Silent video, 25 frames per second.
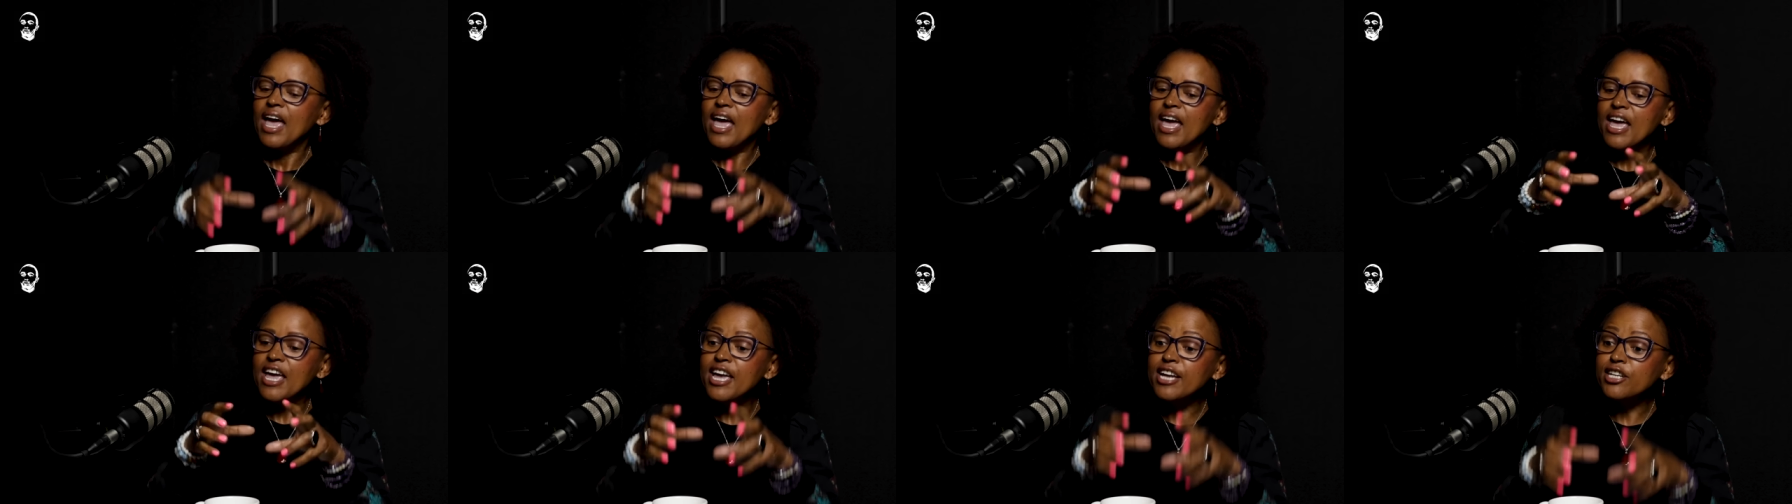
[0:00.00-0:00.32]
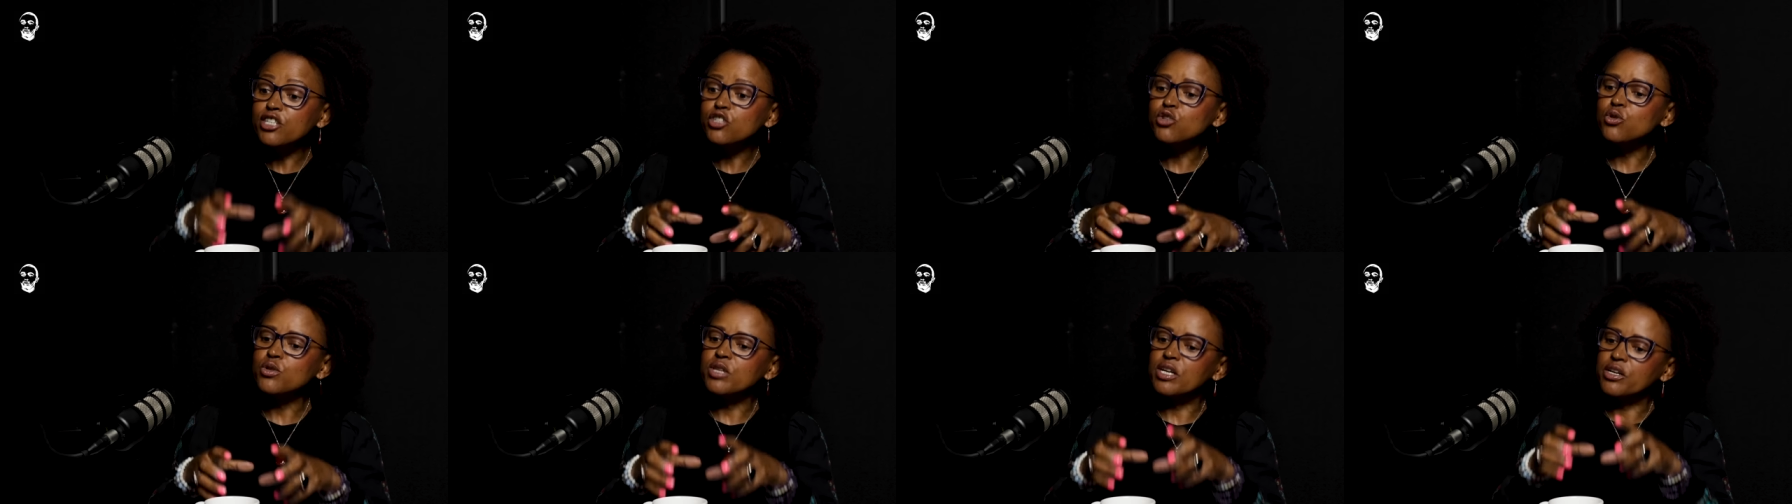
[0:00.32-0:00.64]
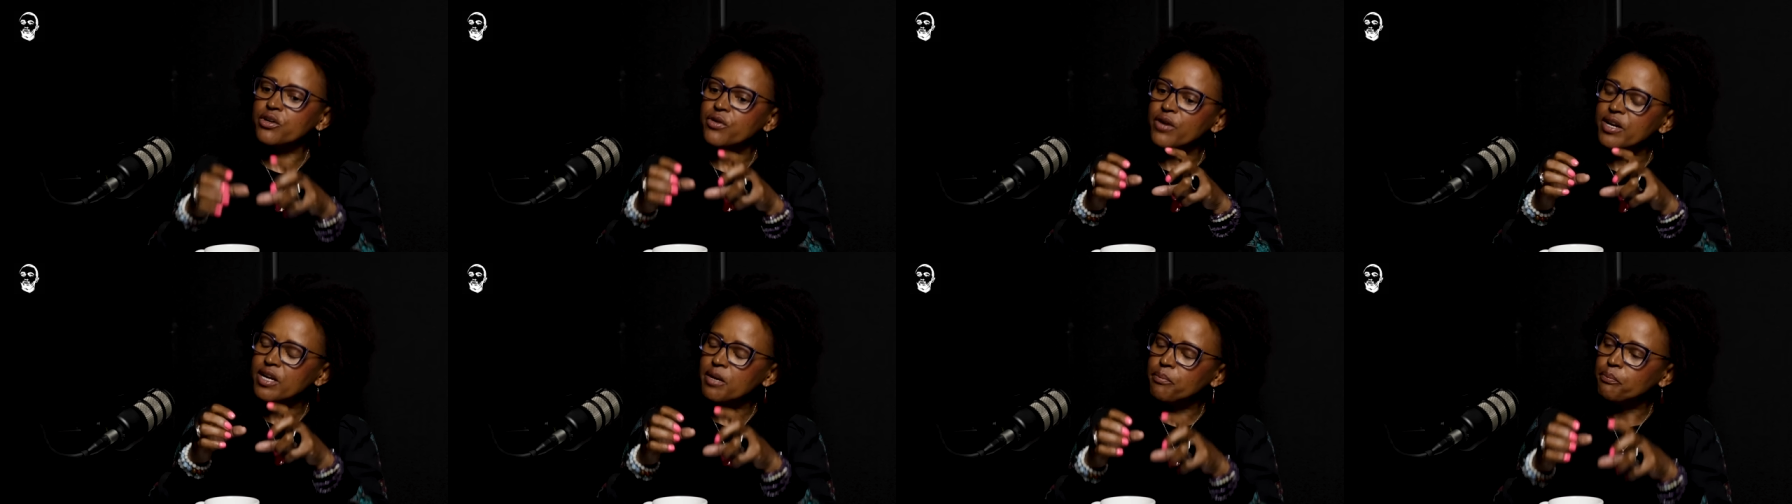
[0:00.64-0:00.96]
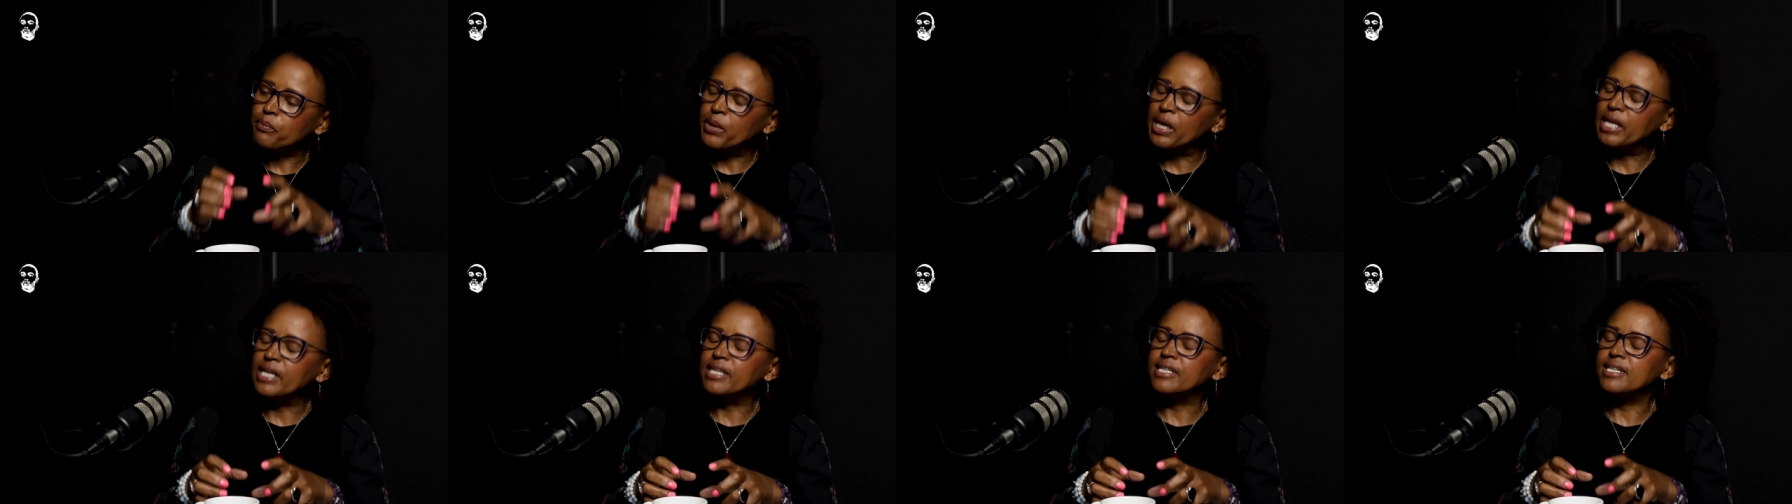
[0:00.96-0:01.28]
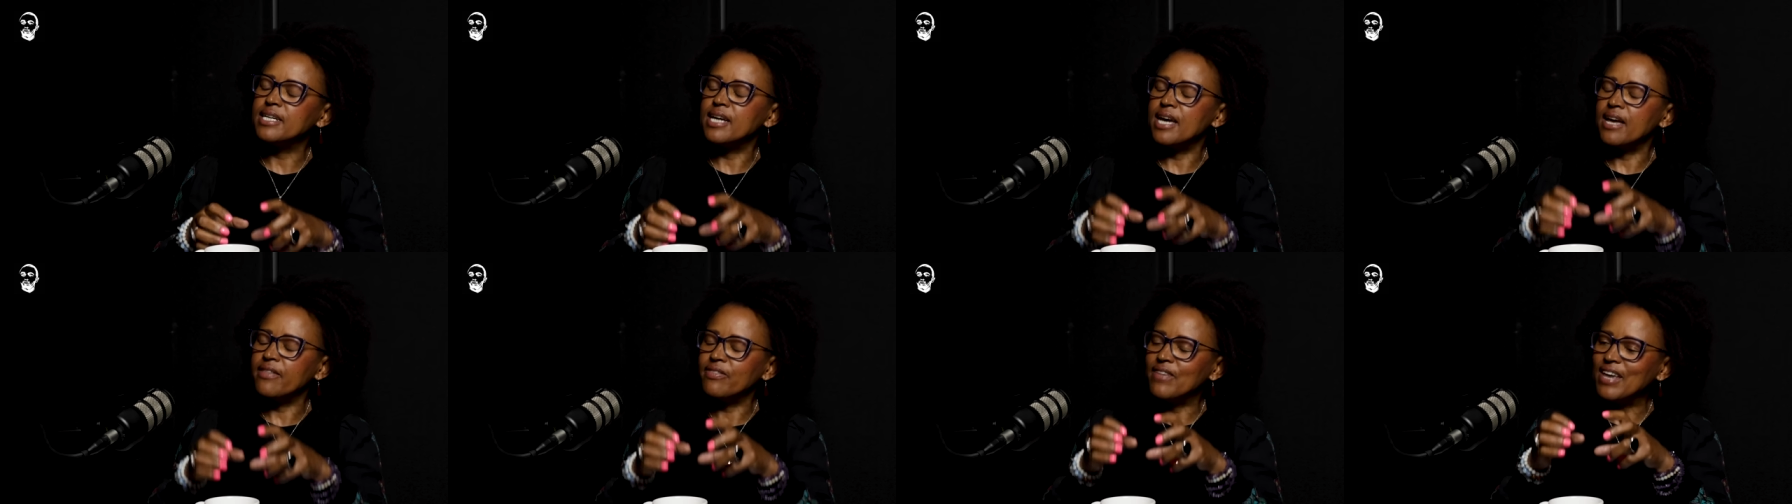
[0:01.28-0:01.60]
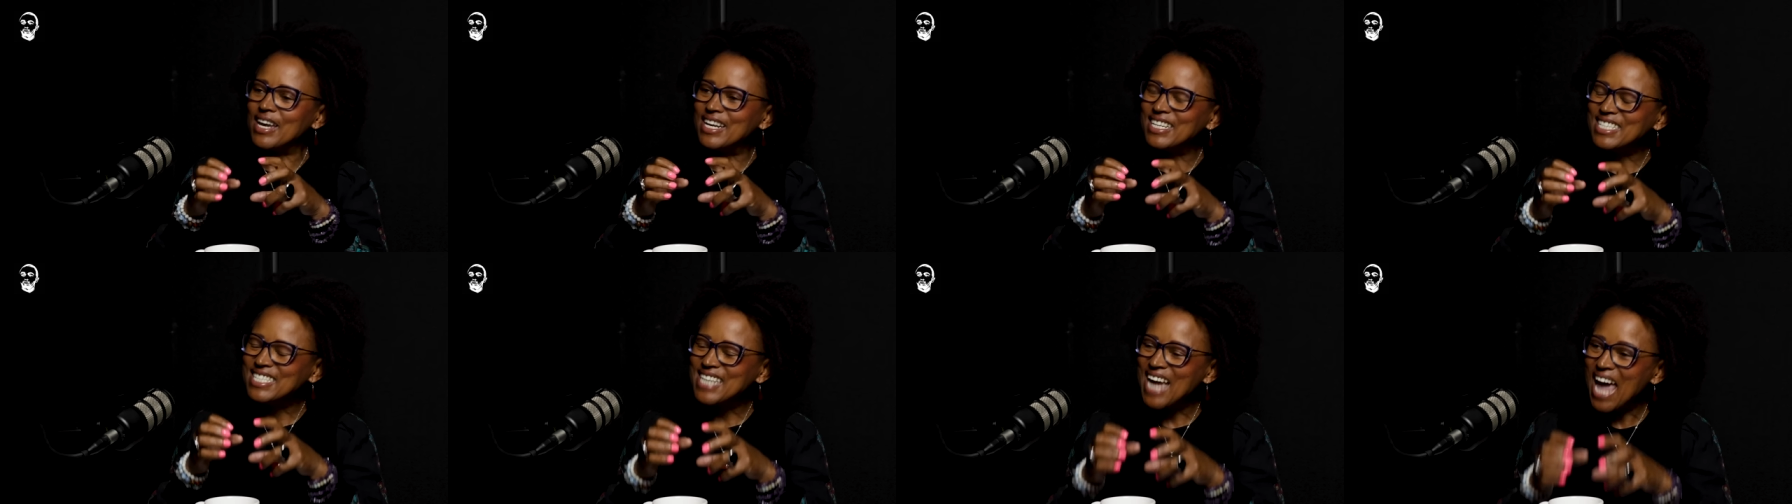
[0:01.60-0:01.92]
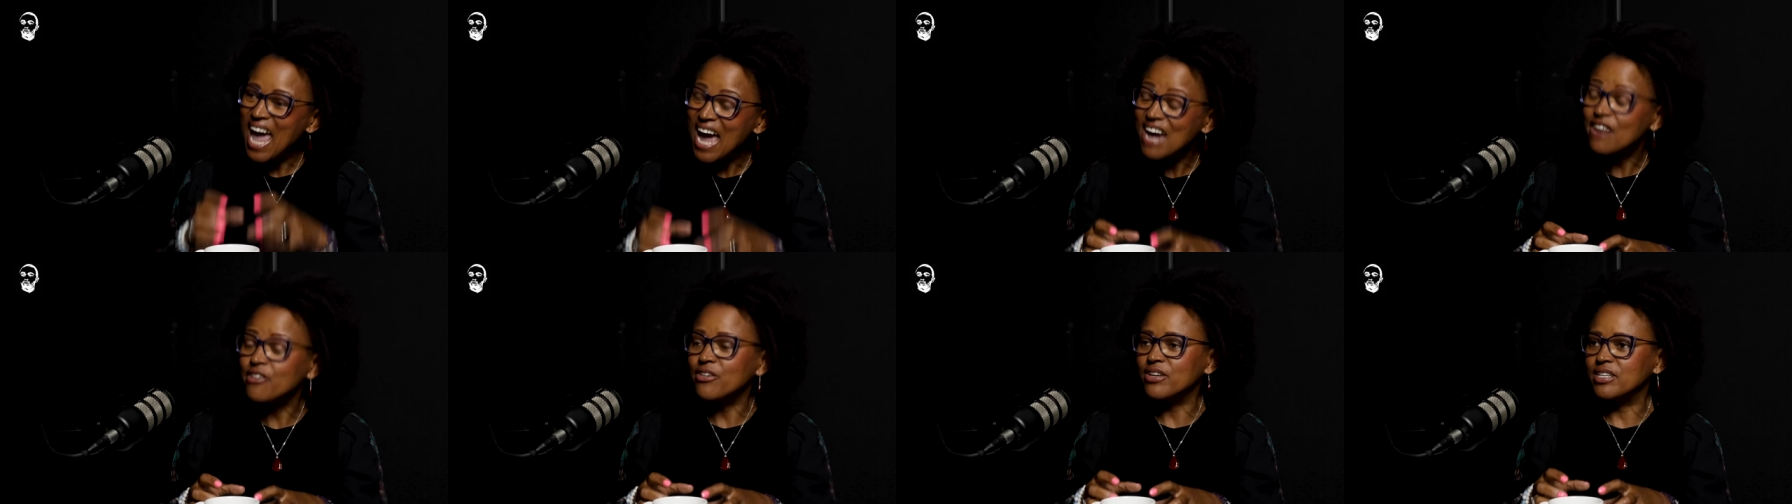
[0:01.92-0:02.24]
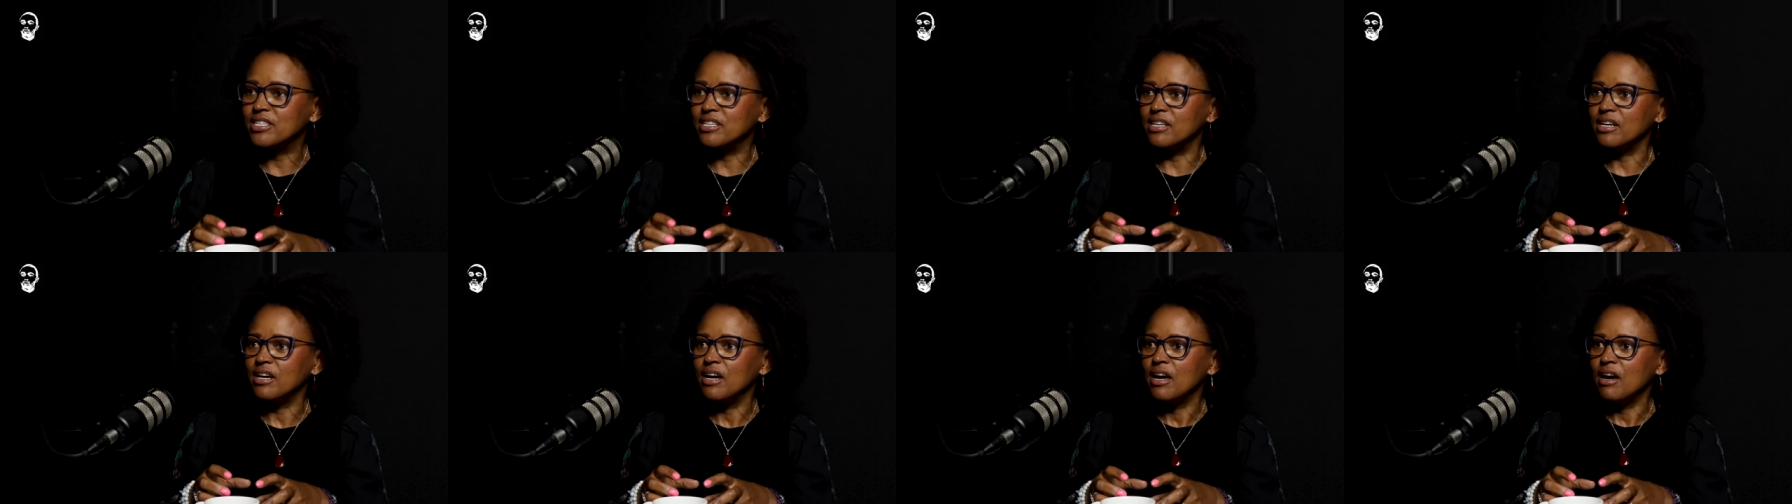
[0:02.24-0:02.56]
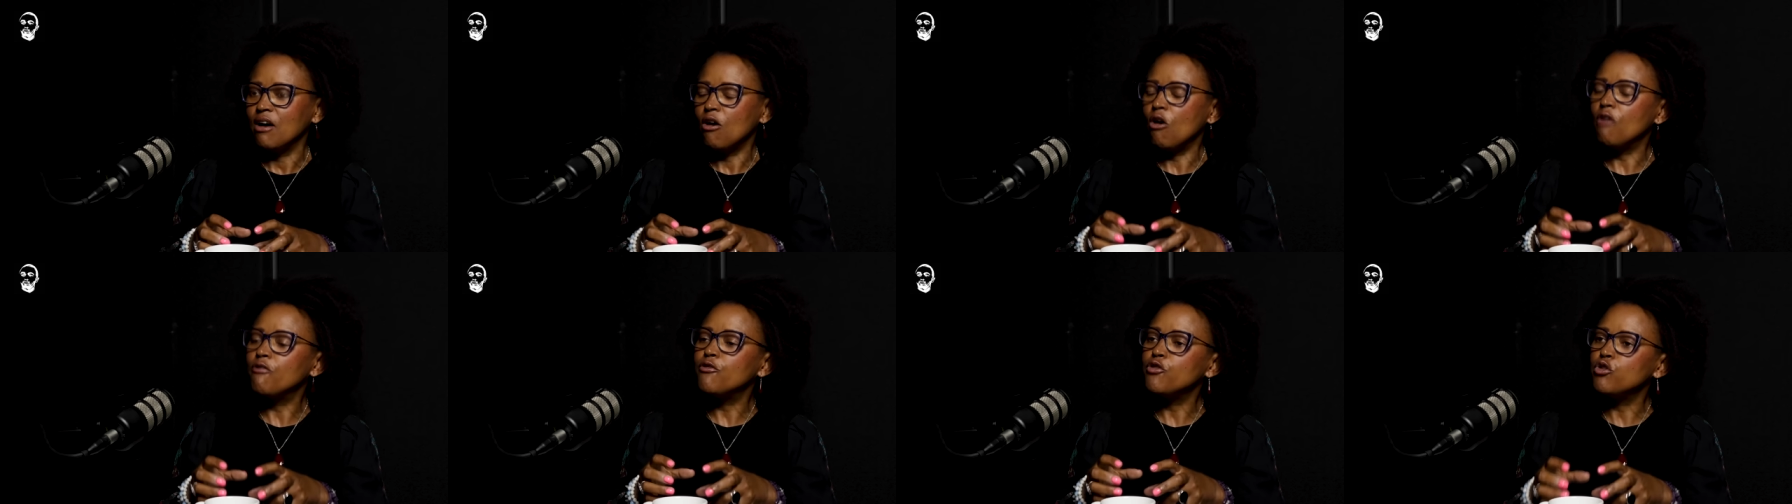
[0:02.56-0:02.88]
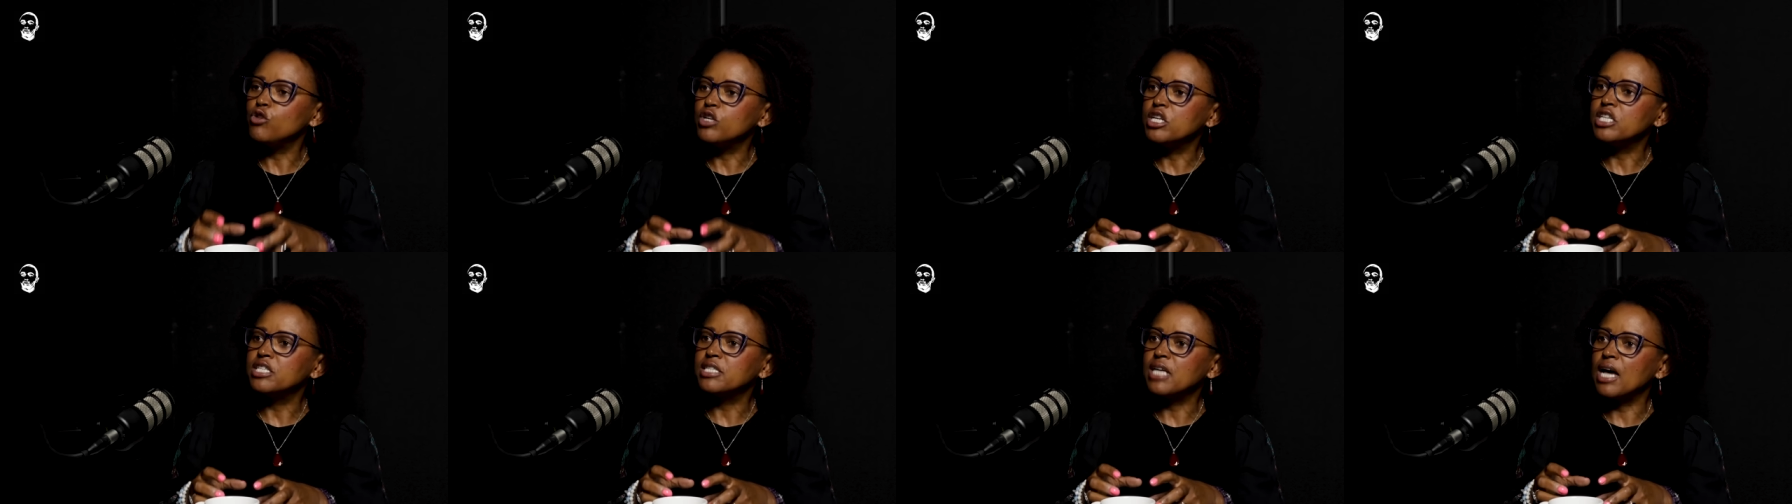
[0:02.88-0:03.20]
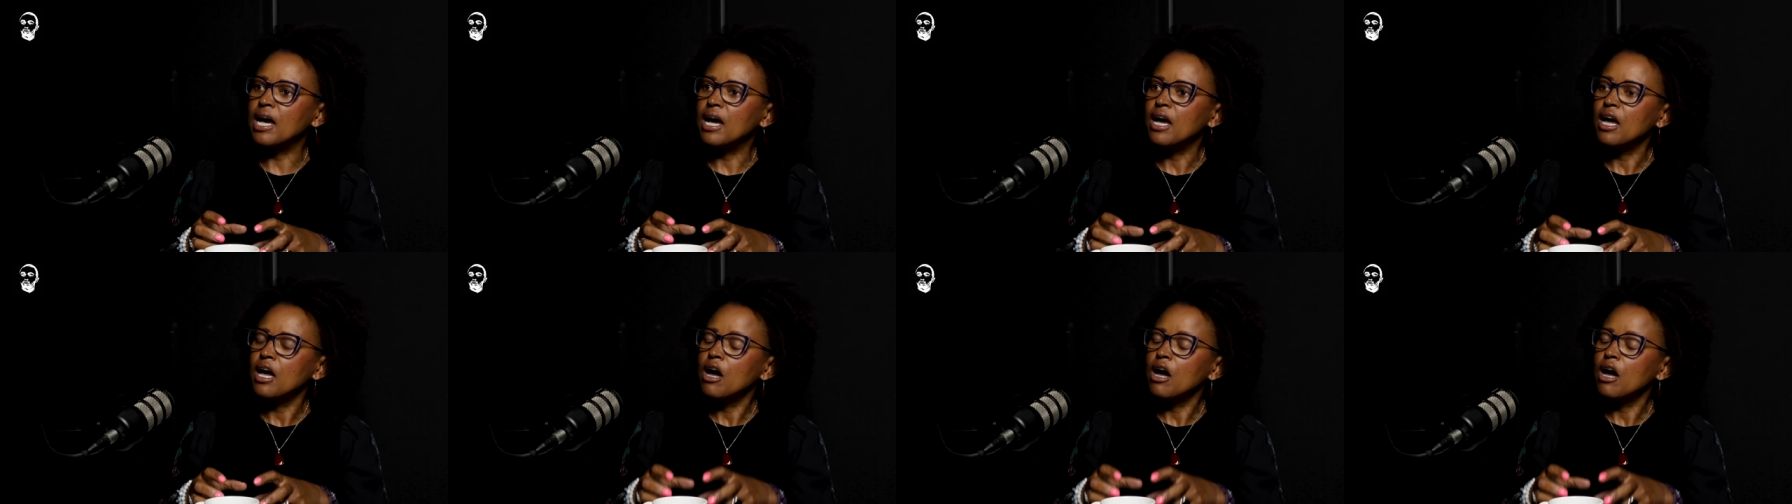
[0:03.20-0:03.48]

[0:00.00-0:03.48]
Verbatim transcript: into the credibility and the integrity of UNISA